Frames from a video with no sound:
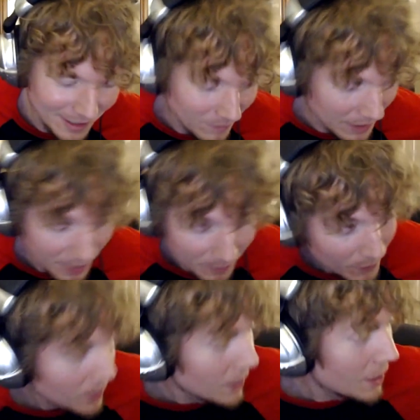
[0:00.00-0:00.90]
of like,
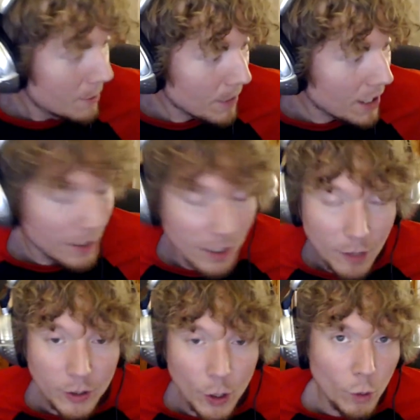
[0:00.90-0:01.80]
man, I
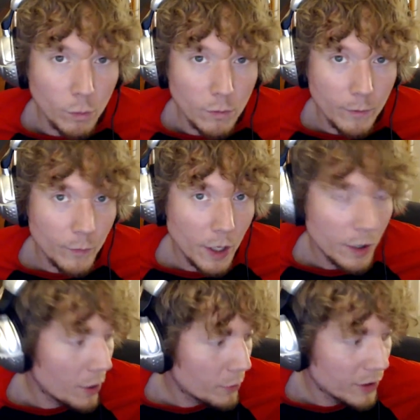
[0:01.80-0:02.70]
really
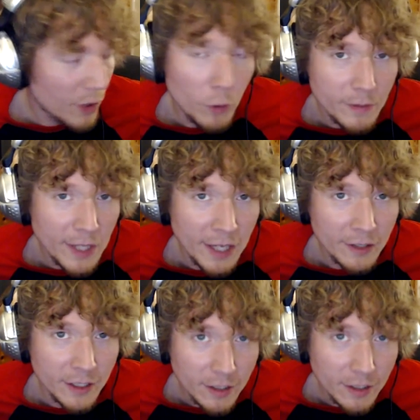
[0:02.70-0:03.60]
hope
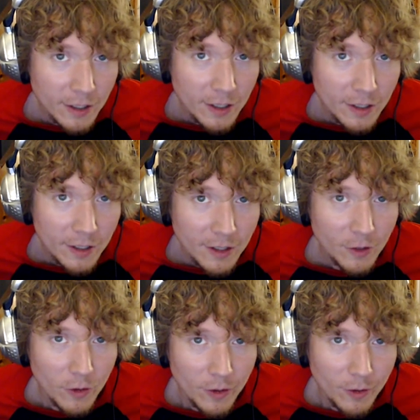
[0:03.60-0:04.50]
Kelly
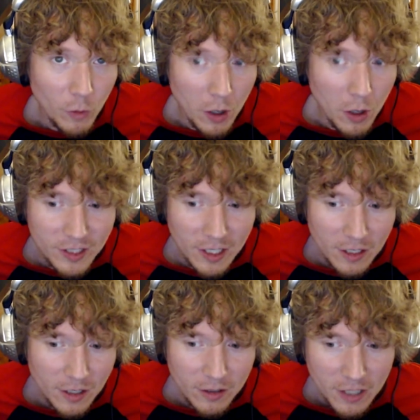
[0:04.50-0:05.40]

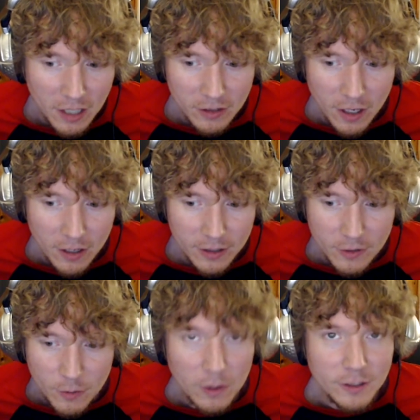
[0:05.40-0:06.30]

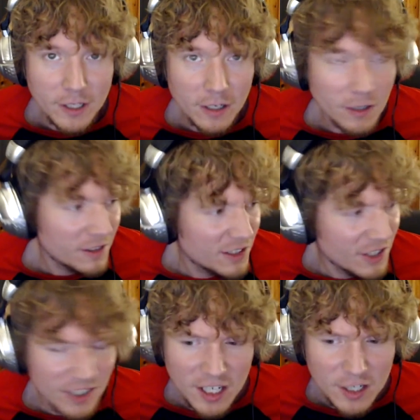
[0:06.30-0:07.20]
Hodges walks in here and
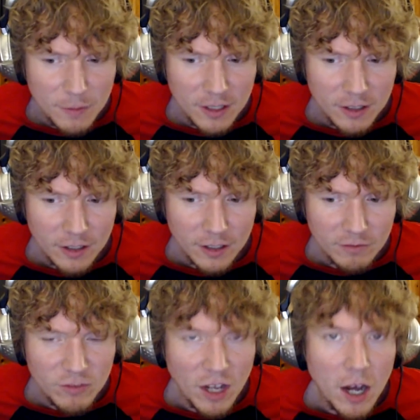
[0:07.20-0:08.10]
just sees me
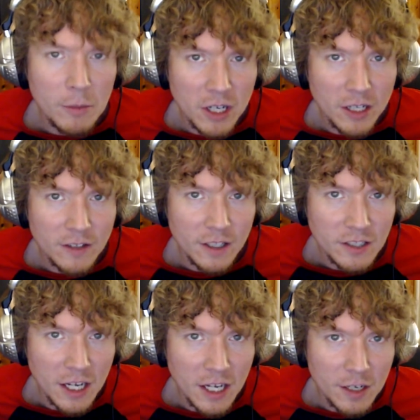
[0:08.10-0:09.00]
like dominating
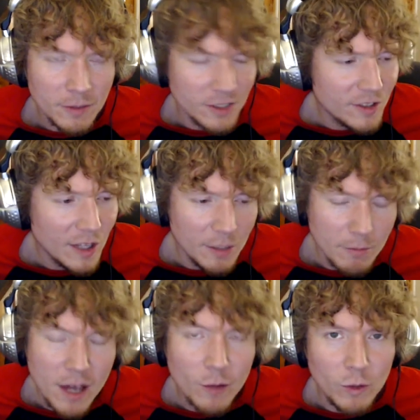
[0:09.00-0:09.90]
this game and just
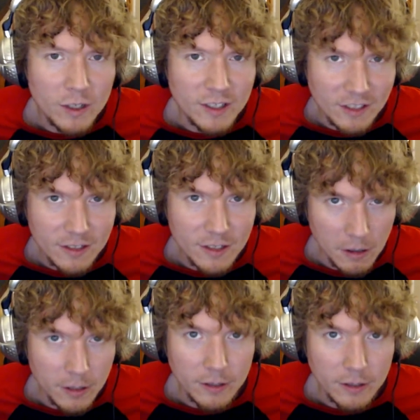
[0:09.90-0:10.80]
thinking, man, what a
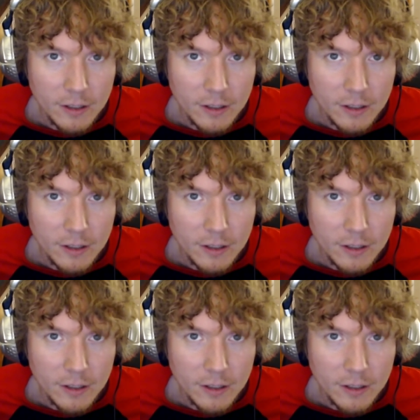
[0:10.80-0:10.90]
stud.